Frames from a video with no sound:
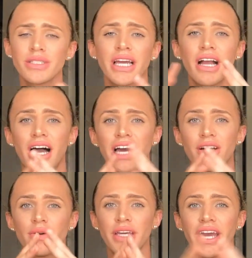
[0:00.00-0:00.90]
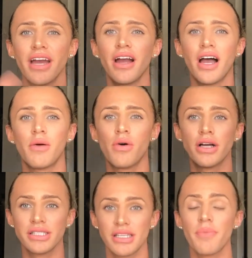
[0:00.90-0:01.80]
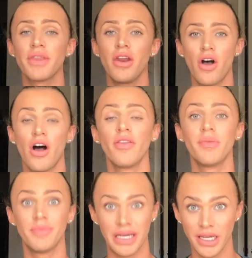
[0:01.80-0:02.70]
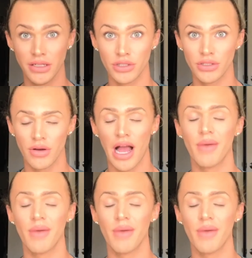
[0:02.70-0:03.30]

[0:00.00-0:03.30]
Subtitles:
Like, I don't care. I want something on the beach.